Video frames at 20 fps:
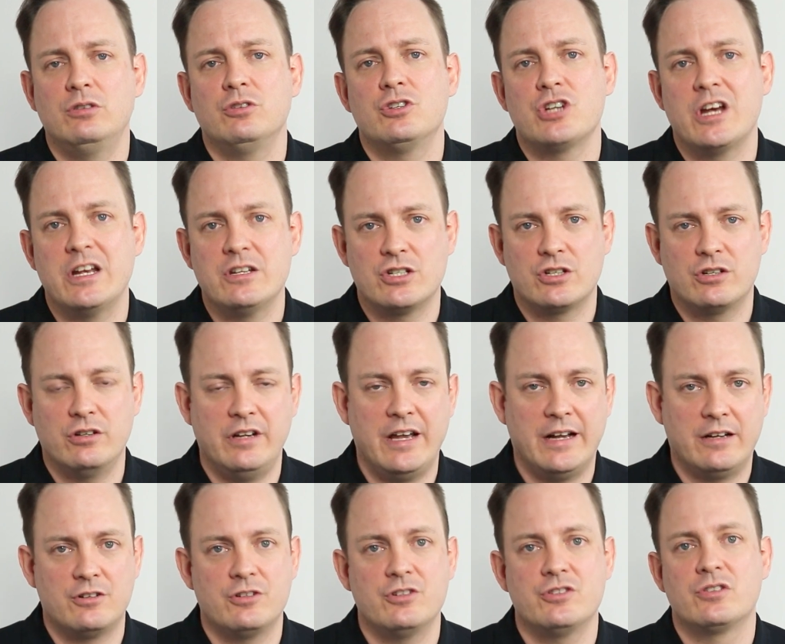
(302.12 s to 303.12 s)
to change the
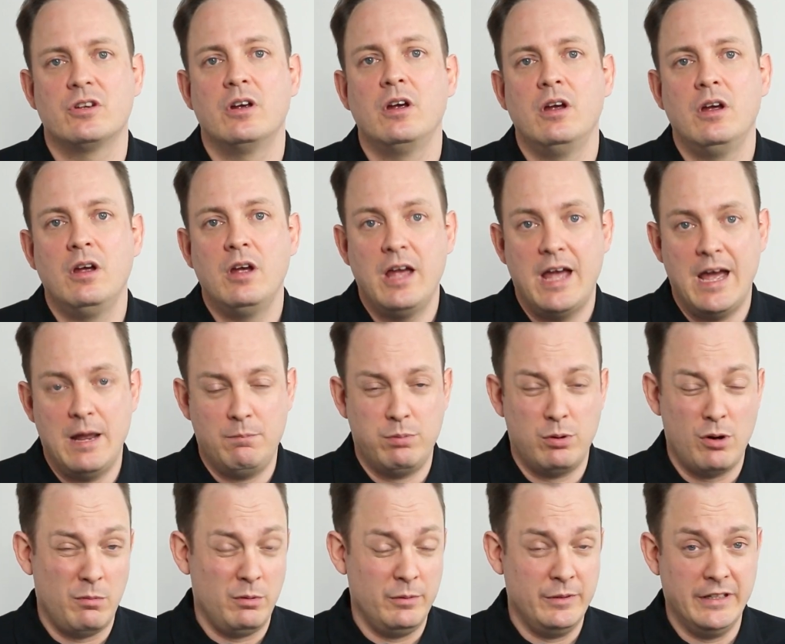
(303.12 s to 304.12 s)
connectors and
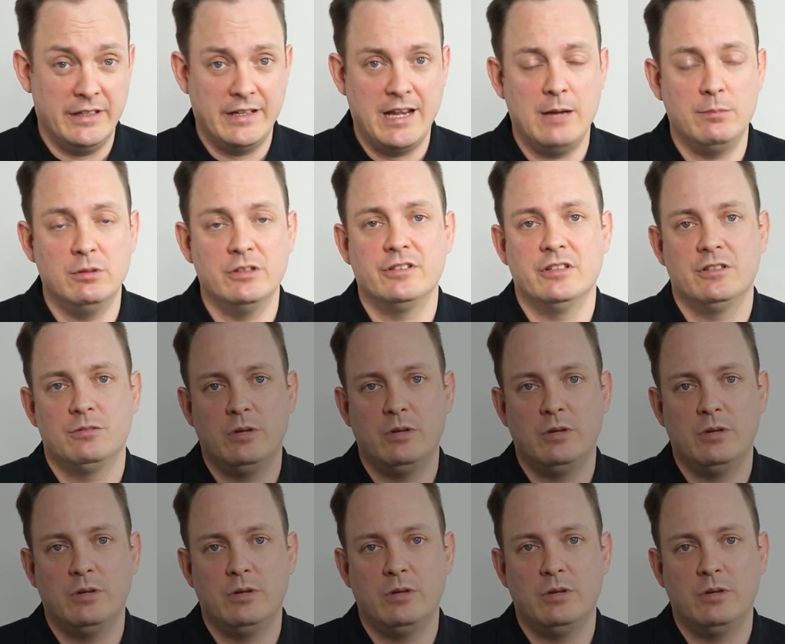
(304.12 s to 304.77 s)
probably the cables as